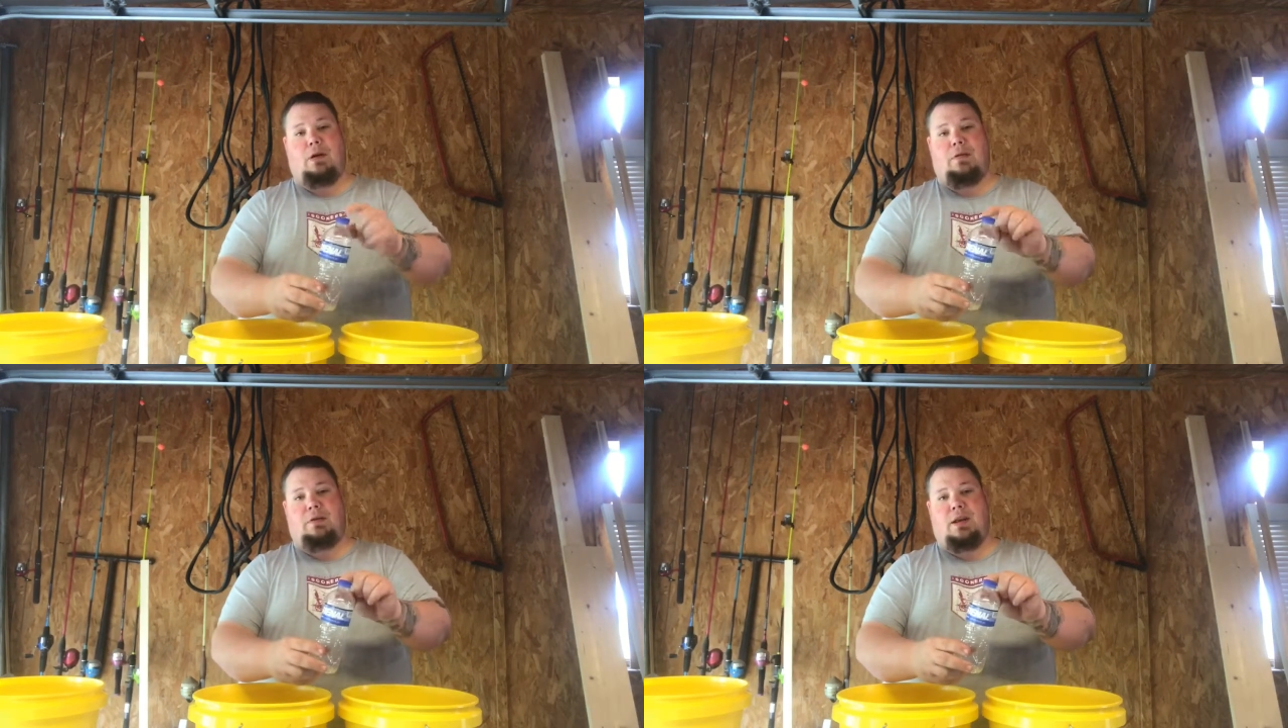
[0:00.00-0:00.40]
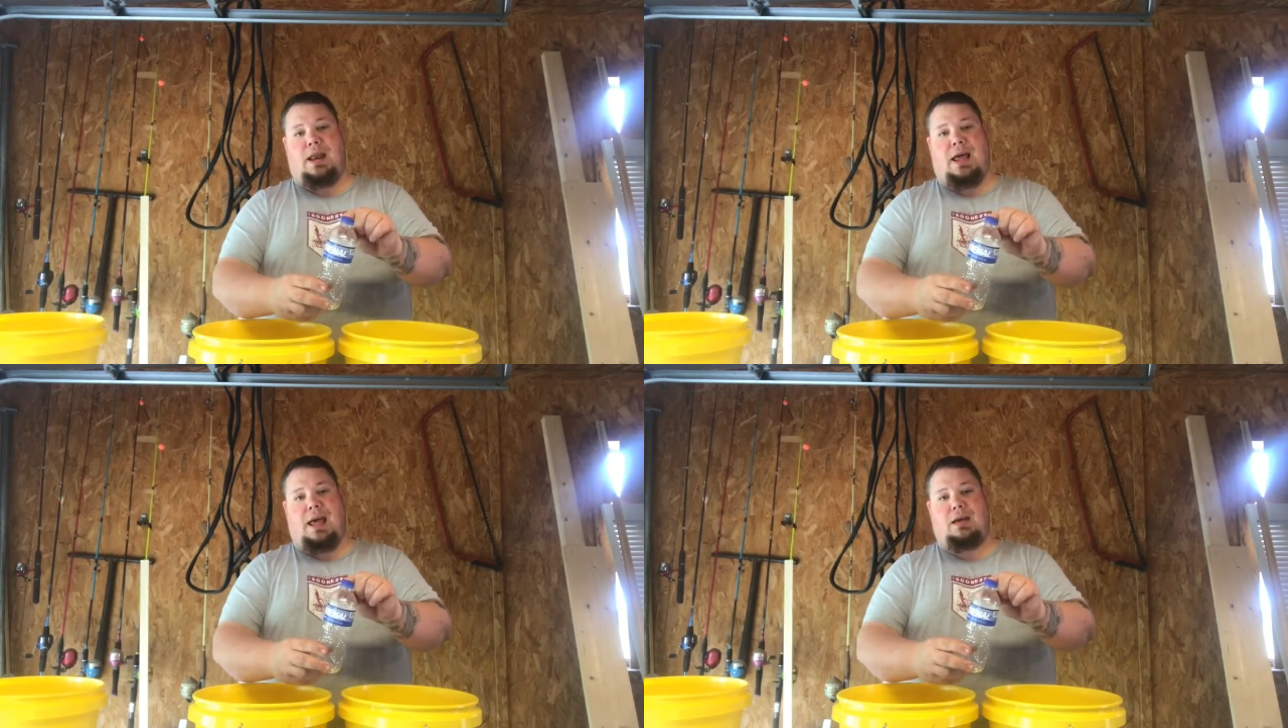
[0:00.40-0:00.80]
of the
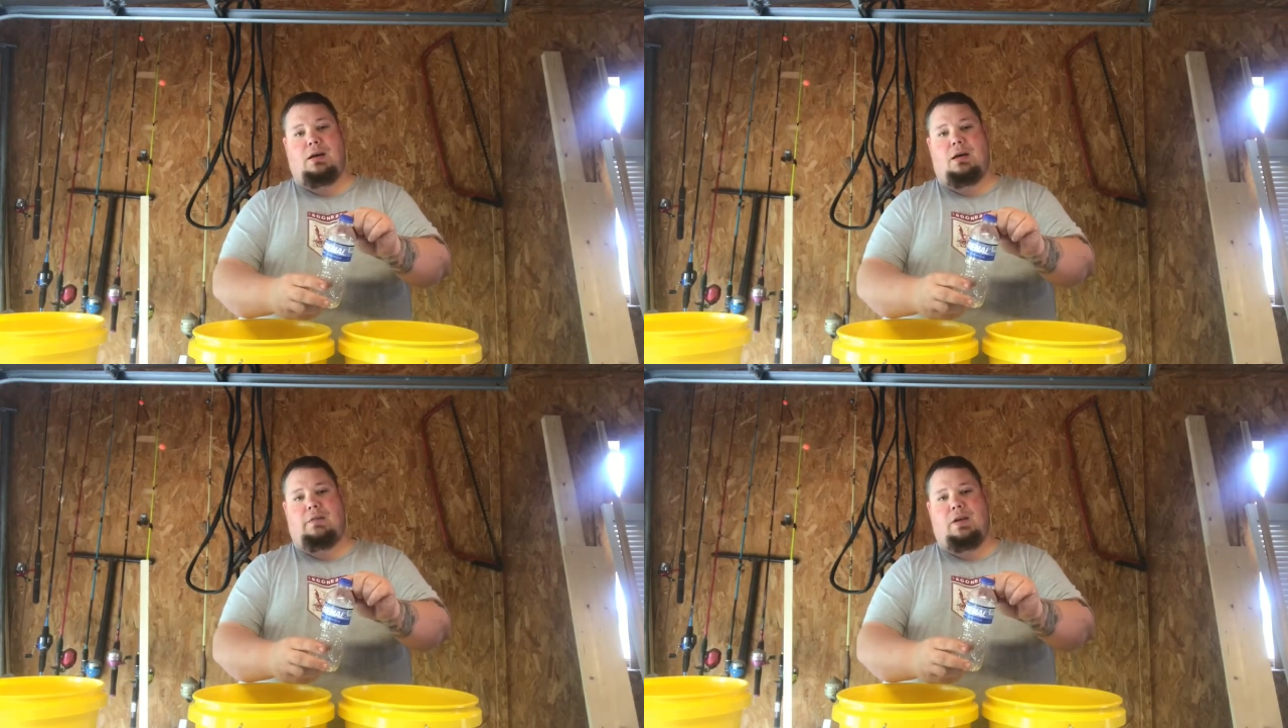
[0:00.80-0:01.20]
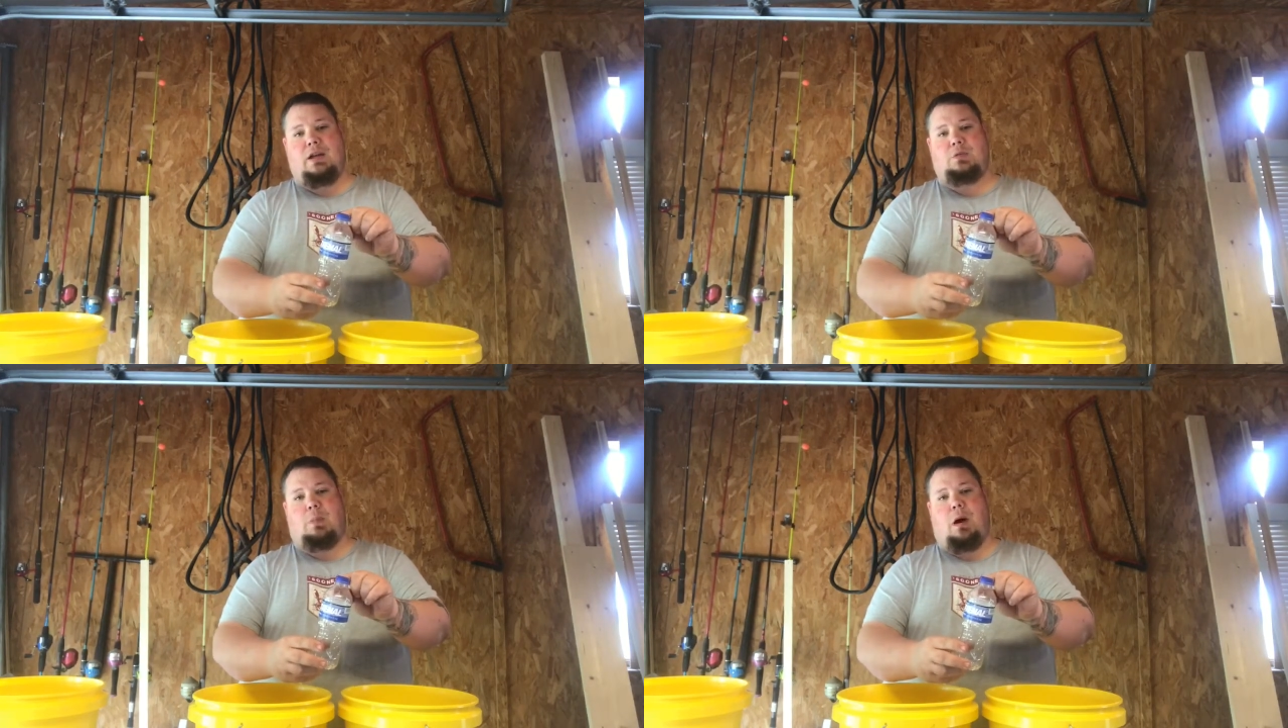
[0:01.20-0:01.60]
neck of
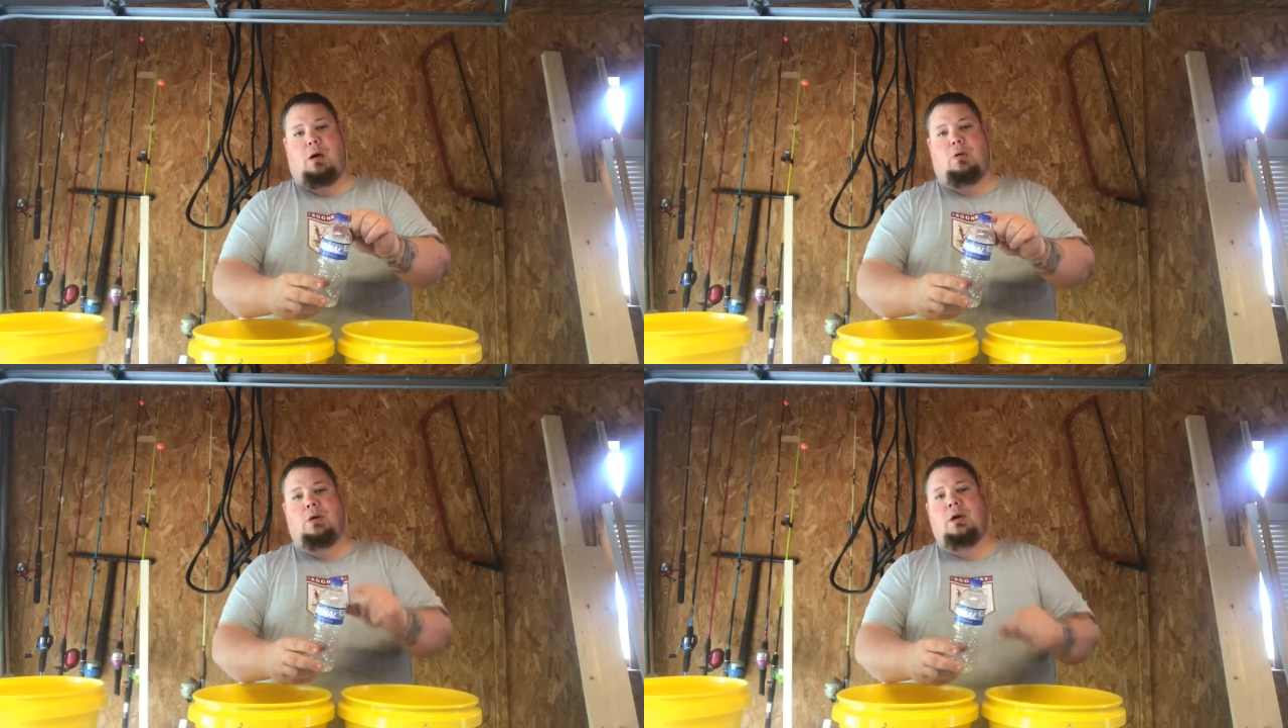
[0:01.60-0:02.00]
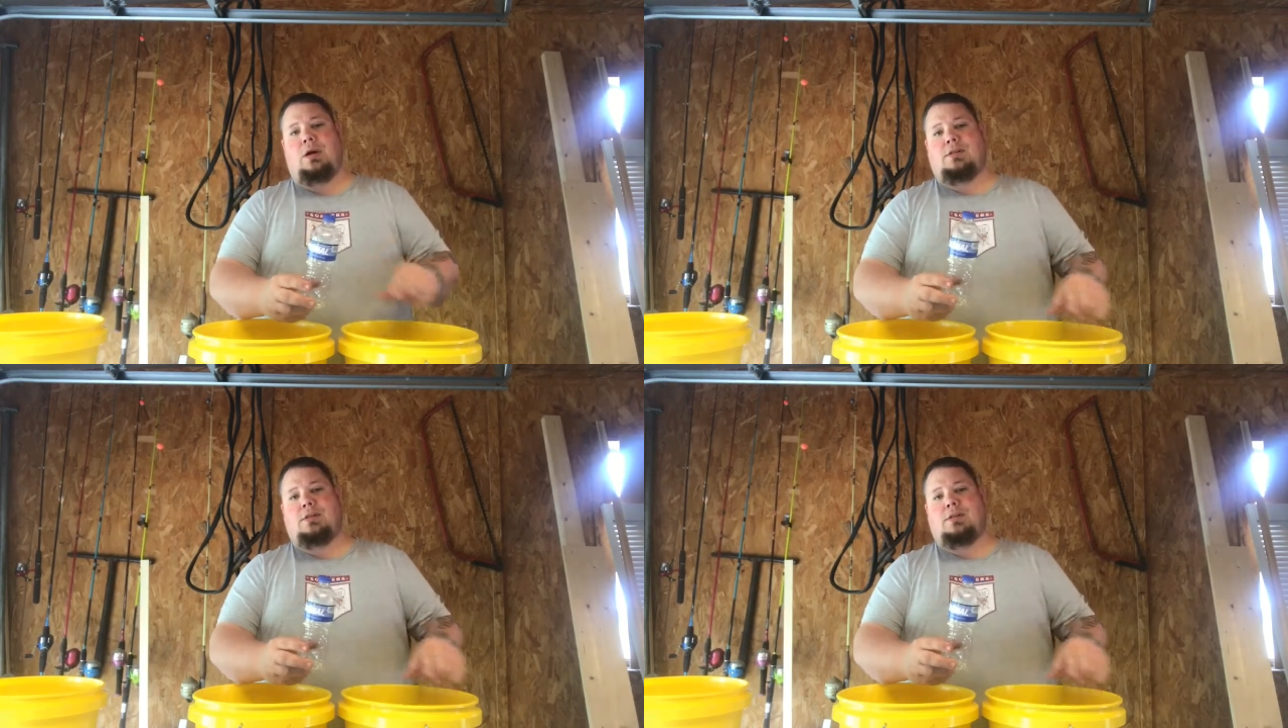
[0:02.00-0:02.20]
each bottle